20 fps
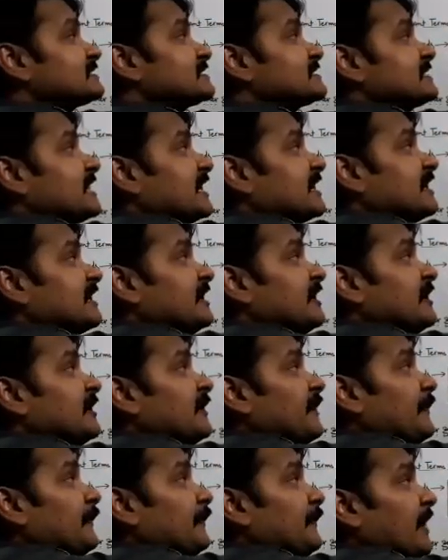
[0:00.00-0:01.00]
Second,
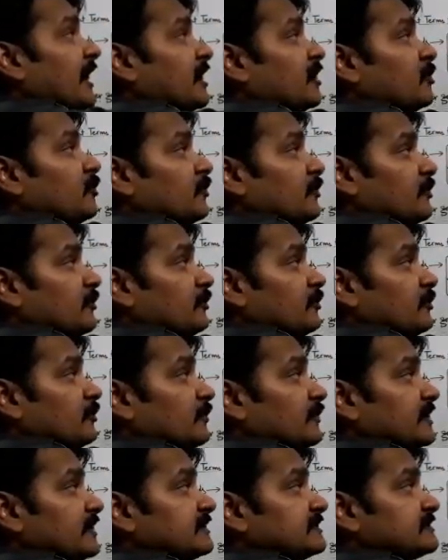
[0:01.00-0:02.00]

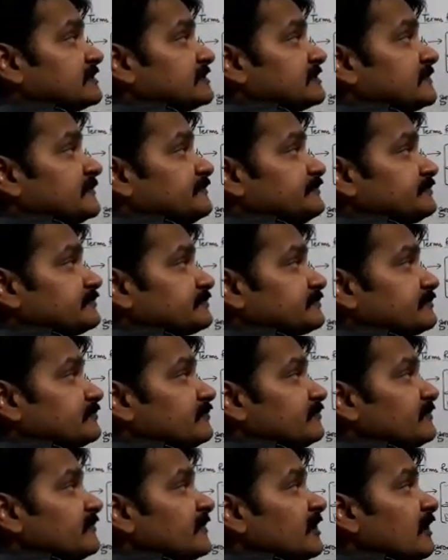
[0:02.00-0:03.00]
macroeconomics.
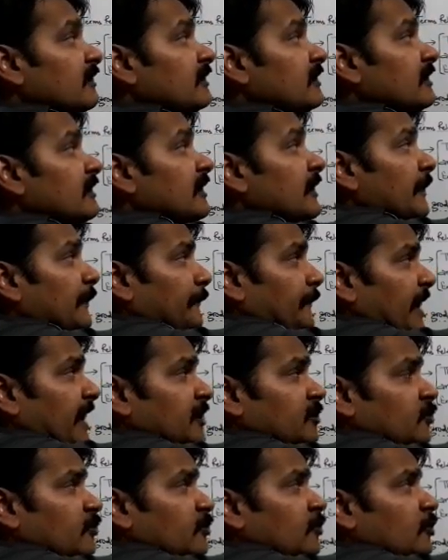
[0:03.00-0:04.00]

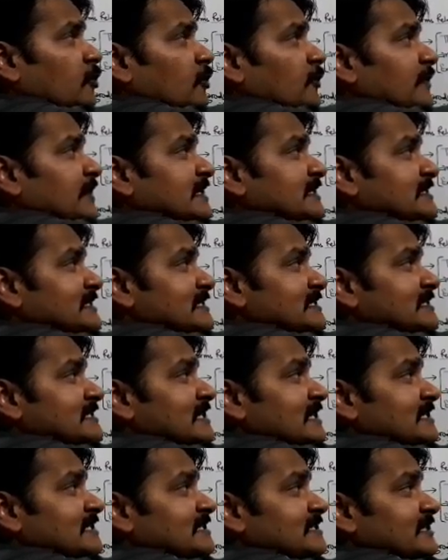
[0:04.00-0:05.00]
Macroeconomics is
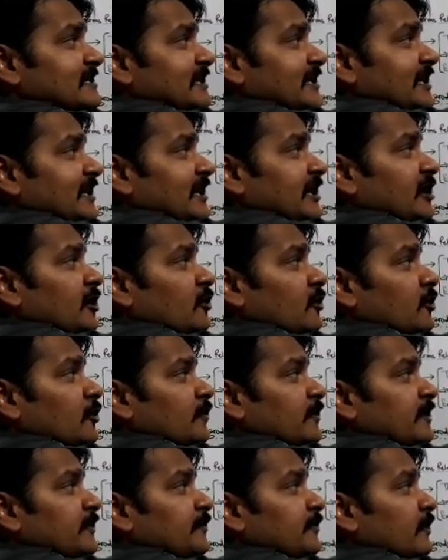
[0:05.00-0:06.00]
the study
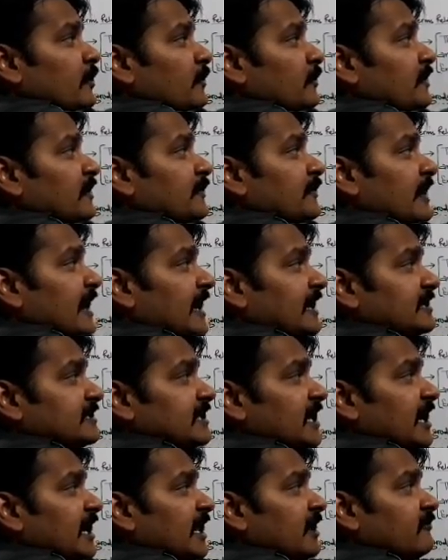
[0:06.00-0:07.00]
economic problem at
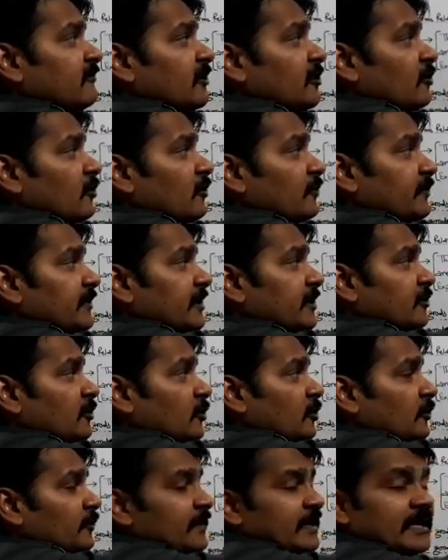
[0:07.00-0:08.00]
the level of
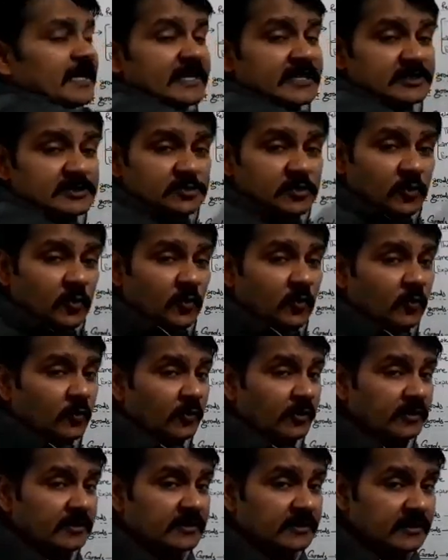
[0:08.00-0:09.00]
economy as whole.
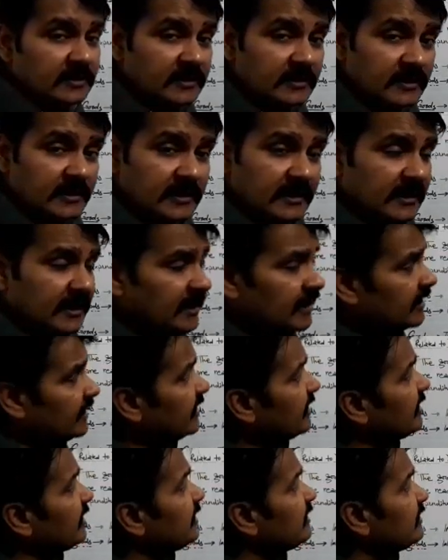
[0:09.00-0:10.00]

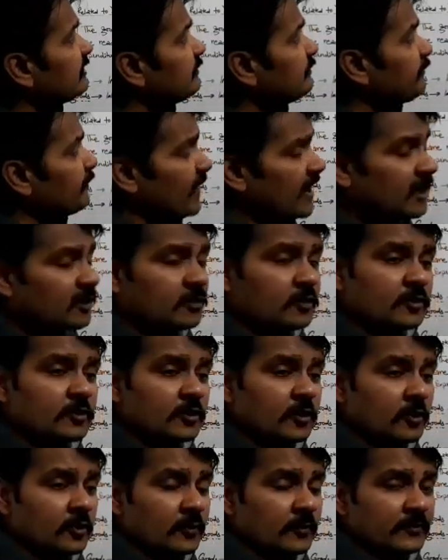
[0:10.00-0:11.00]
In
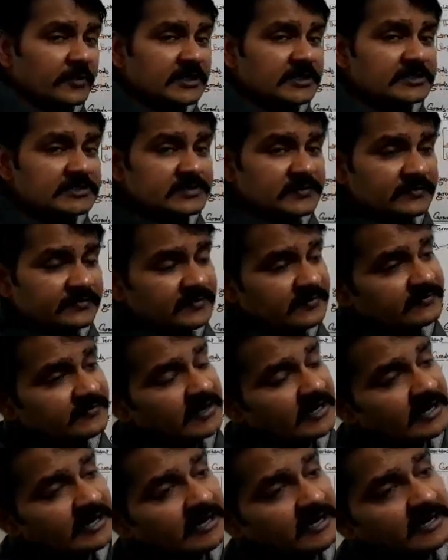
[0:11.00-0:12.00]
macroeconomics, we will
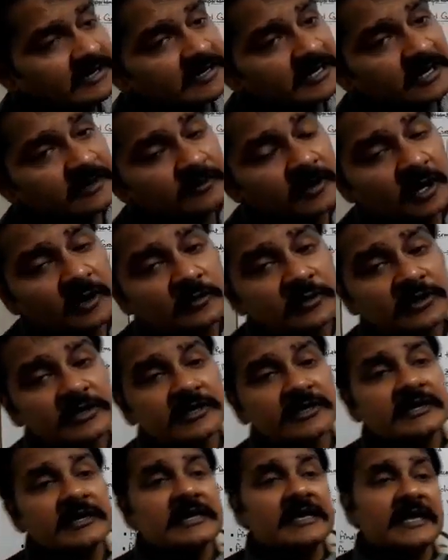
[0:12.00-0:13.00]
learn about
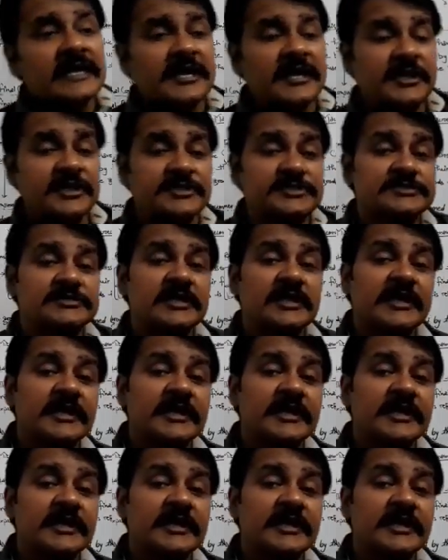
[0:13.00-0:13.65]
national